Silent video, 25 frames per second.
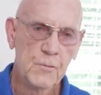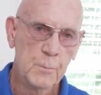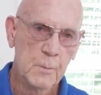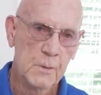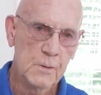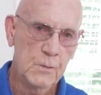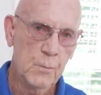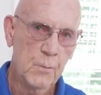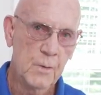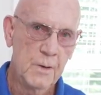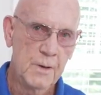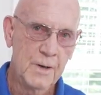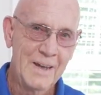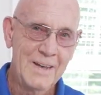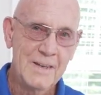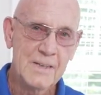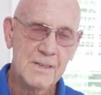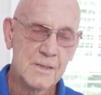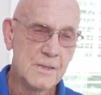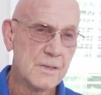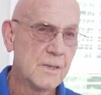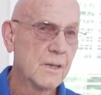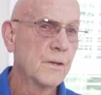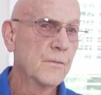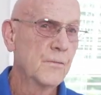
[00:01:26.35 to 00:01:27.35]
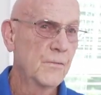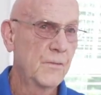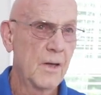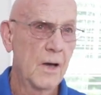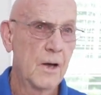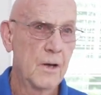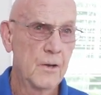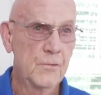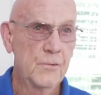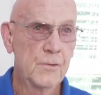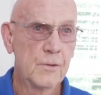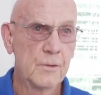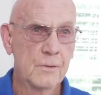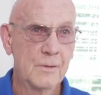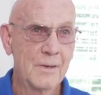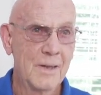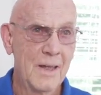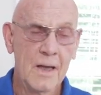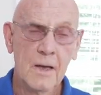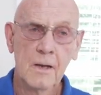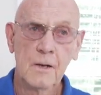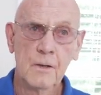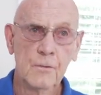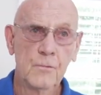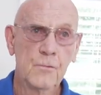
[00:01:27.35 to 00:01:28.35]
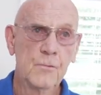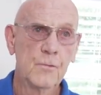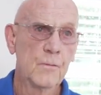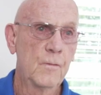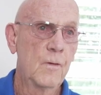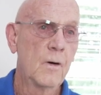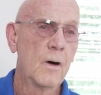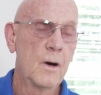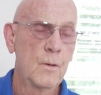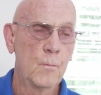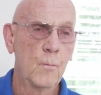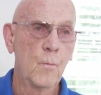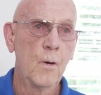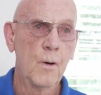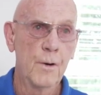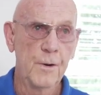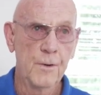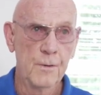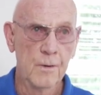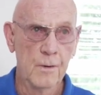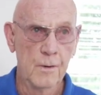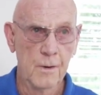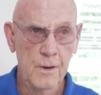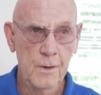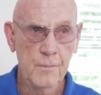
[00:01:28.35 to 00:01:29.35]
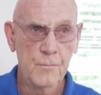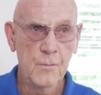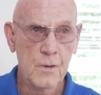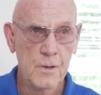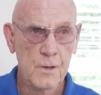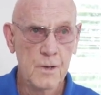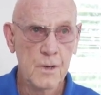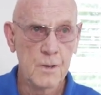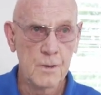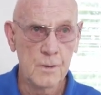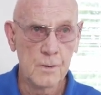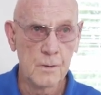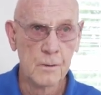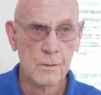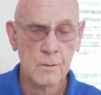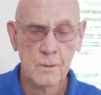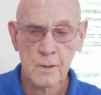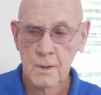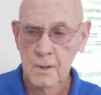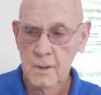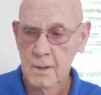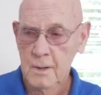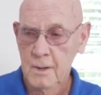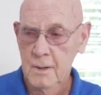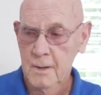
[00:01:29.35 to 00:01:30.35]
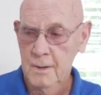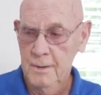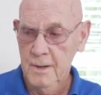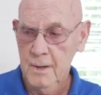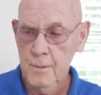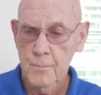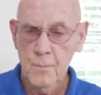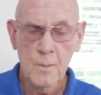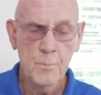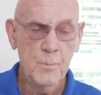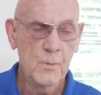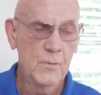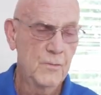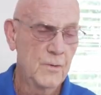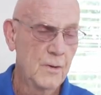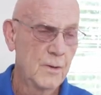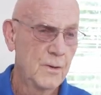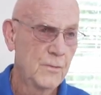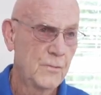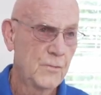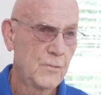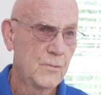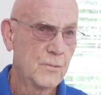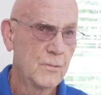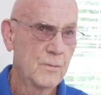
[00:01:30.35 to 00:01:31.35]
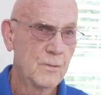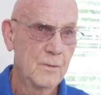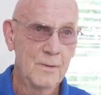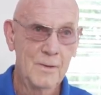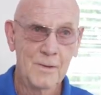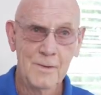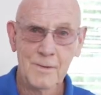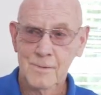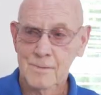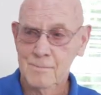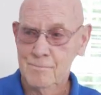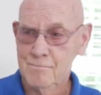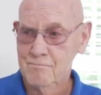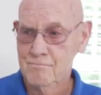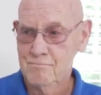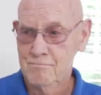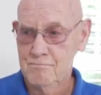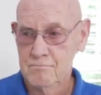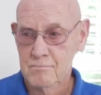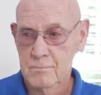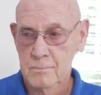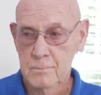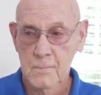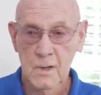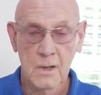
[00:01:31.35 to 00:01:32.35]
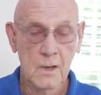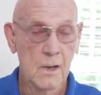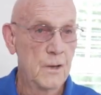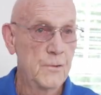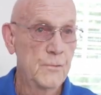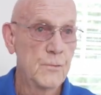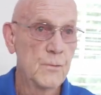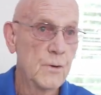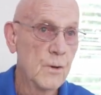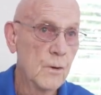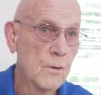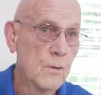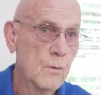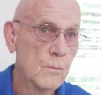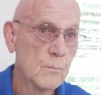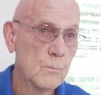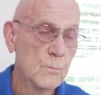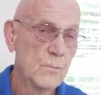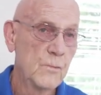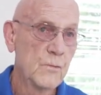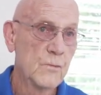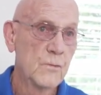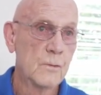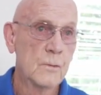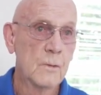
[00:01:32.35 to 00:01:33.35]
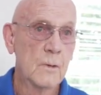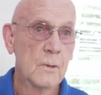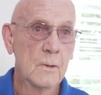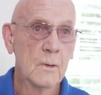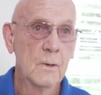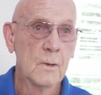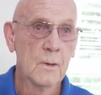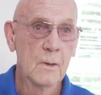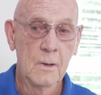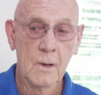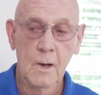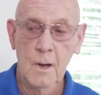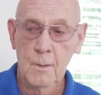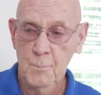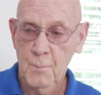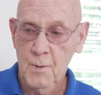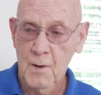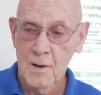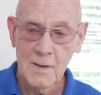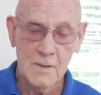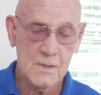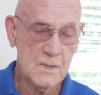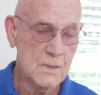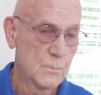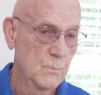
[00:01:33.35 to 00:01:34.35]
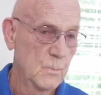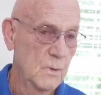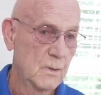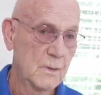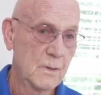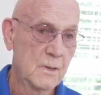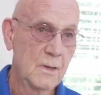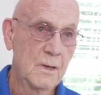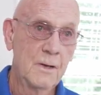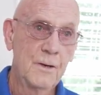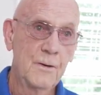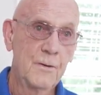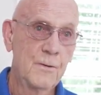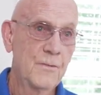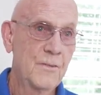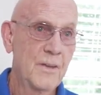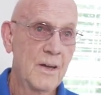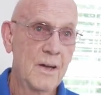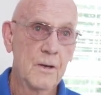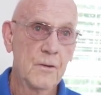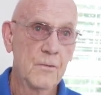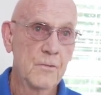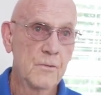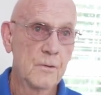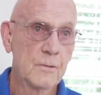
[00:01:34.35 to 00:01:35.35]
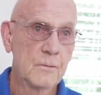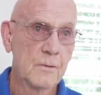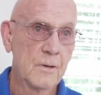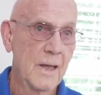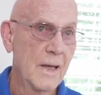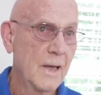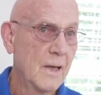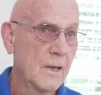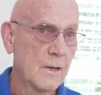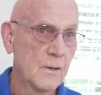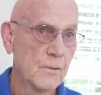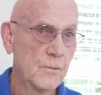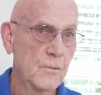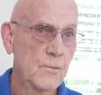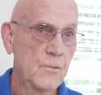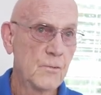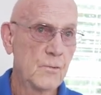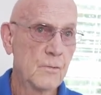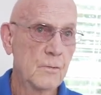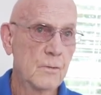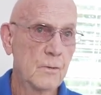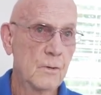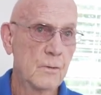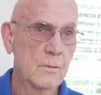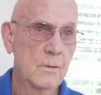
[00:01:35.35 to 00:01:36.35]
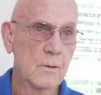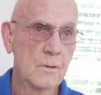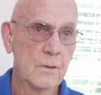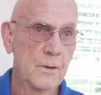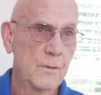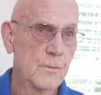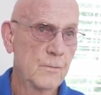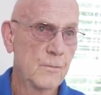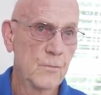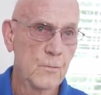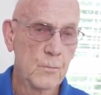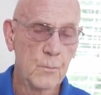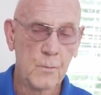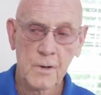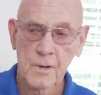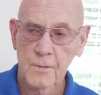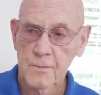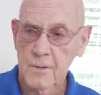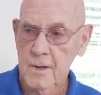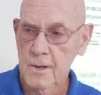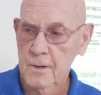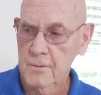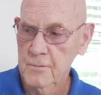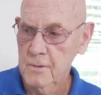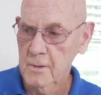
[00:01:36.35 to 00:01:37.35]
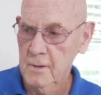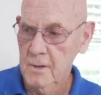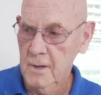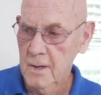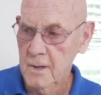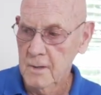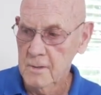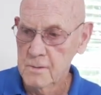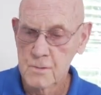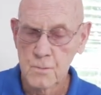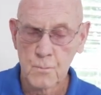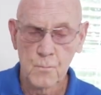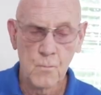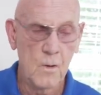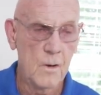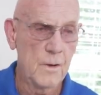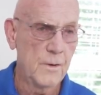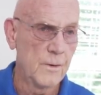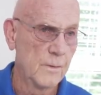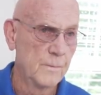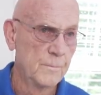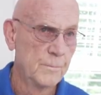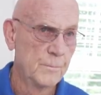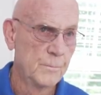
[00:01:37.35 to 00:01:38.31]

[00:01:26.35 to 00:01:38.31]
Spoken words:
between 8 to 10,000 gallons of hot water every year. That represents in 100 homes approximately 100,000 gallons or 120,000 gallons of water.